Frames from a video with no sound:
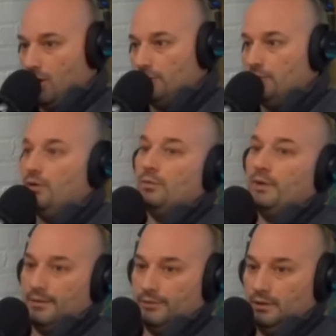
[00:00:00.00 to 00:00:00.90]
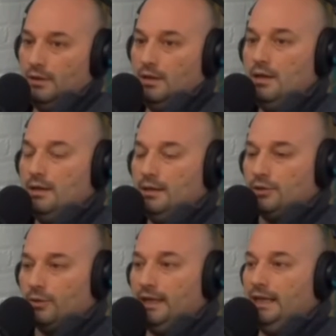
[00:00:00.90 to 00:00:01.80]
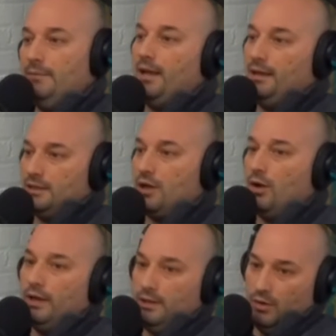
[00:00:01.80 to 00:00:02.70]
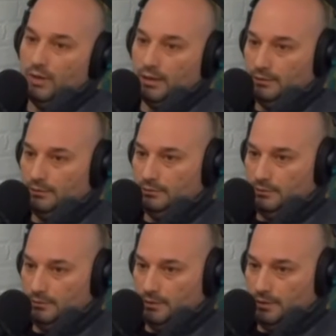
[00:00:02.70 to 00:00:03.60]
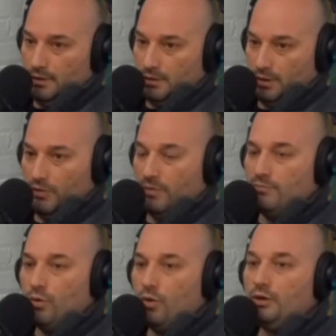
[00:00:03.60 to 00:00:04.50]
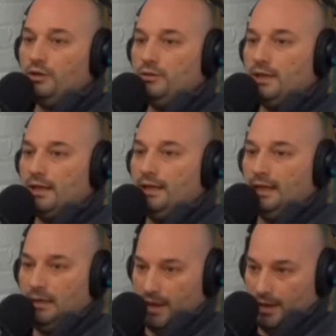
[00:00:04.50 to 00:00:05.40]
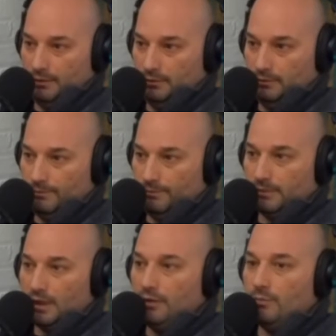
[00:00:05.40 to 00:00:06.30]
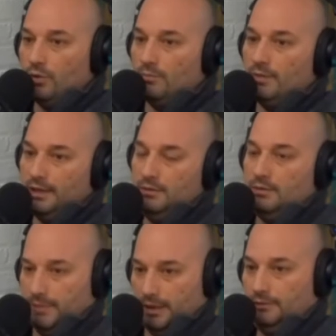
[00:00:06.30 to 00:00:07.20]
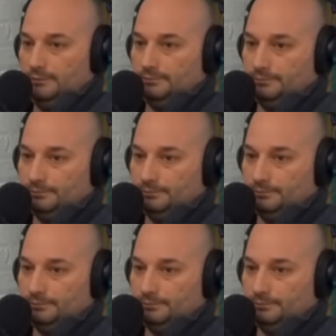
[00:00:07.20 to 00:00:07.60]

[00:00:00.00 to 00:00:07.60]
call you or whatever. So email is going nowhere. So the more you can email, the more money you can make.